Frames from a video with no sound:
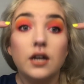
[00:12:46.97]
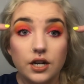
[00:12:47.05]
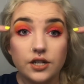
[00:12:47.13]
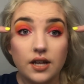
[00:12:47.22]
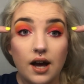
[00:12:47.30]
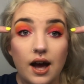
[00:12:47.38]

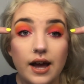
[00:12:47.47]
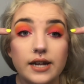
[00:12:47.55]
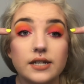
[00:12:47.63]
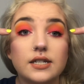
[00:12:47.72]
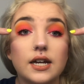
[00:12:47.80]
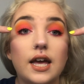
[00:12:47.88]
here's the
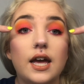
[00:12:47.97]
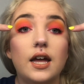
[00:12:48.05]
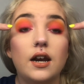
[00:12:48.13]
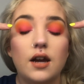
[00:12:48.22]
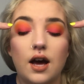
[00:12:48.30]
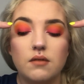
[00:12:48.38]
eyes
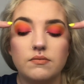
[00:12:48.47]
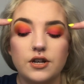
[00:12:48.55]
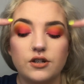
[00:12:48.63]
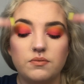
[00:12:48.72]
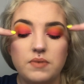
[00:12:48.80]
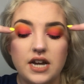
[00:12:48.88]
again. I
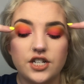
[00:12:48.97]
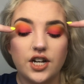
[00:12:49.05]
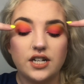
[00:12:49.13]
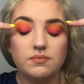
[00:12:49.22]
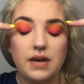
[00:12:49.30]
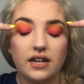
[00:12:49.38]
use BH
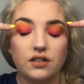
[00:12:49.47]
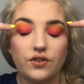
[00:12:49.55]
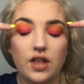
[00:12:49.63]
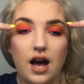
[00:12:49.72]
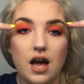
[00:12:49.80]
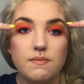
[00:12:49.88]
Cosmetics for
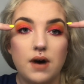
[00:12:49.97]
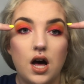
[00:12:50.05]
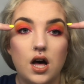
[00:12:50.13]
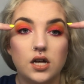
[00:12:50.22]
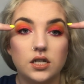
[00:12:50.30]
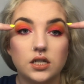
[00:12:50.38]
the
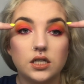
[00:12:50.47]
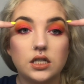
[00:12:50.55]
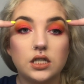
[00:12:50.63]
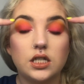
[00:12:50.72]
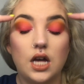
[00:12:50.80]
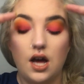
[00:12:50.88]

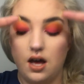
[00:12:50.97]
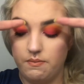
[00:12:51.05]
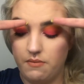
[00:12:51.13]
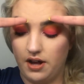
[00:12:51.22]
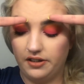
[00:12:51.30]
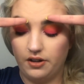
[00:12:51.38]
eyeballs,
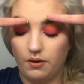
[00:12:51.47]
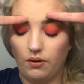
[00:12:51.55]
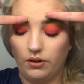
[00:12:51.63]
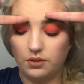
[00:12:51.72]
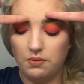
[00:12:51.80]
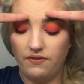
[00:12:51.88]
also
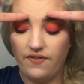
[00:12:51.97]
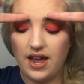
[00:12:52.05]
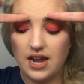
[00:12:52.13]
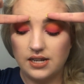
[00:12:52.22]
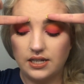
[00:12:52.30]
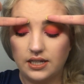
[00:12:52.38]
Ultimate
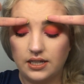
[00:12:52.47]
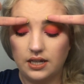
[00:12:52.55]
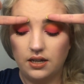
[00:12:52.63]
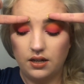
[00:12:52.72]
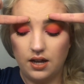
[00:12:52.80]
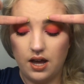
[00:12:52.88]
Face.
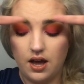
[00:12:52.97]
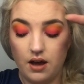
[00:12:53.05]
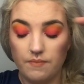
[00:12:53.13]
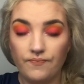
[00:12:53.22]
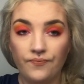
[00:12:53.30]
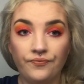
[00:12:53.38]

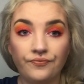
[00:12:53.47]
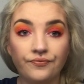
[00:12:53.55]
Yeah.